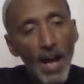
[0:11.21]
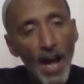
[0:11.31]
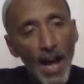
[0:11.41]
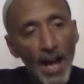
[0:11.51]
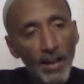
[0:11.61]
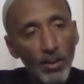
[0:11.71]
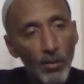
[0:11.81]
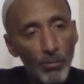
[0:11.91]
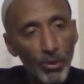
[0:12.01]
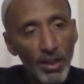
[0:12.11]
and
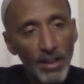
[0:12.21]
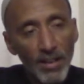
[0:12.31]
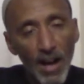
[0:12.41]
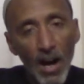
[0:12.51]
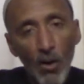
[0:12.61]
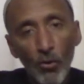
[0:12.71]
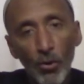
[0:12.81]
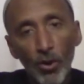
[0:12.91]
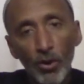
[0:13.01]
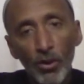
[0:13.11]
complete
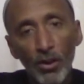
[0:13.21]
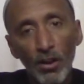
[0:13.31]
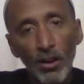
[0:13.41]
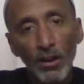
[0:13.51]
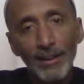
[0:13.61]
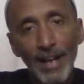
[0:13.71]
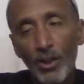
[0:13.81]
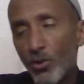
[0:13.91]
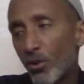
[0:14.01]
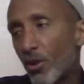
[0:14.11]
our
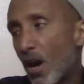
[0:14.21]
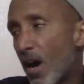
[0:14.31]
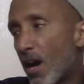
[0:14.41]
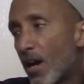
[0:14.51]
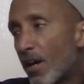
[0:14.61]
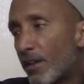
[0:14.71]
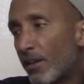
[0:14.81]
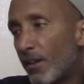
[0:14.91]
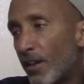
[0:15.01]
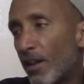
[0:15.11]
lecture
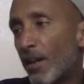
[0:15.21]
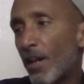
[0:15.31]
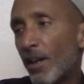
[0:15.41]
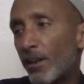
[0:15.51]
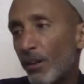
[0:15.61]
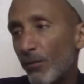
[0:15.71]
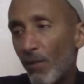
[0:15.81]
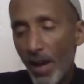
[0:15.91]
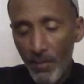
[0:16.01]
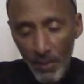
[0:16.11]
on the
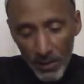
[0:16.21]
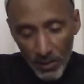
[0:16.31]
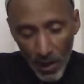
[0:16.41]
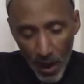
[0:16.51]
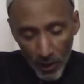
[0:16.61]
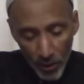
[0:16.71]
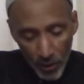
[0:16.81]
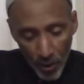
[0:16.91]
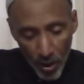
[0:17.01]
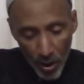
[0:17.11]
famous
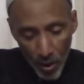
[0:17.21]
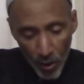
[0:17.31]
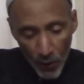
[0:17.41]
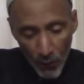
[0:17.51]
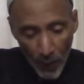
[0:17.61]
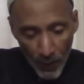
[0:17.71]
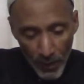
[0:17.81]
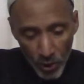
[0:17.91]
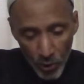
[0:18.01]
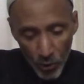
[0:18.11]
scholar of
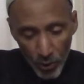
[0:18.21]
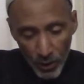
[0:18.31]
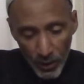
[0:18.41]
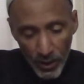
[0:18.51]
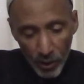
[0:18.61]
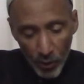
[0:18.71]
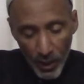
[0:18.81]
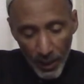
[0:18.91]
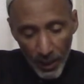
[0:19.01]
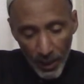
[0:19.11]
the Sunni
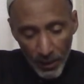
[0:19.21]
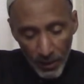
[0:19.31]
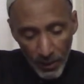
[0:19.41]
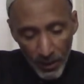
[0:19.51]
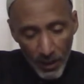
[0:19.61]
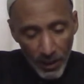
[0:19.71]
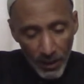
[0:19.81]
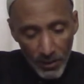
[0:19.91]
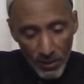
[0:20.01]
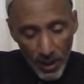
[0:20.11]
creed.
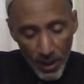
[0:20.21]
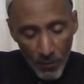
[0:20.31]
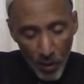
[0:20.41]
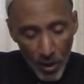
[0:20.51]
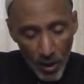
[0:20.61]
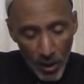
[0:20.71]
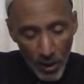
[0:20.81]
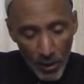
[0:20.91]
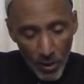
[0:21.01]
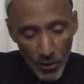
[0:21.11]
His name
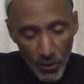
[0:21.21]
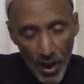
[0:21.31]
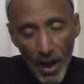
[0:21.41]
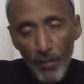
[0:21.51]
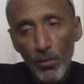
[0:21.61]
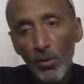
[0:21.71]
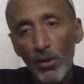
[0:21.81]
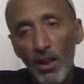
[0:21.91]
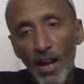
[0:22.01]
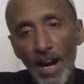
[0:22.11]
was
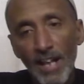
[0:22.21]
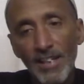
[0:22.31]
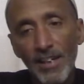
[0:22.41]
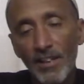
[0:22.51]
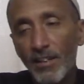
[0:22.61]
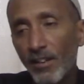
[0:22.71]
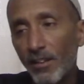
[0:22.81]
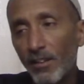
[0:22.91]
Abu al-Hasan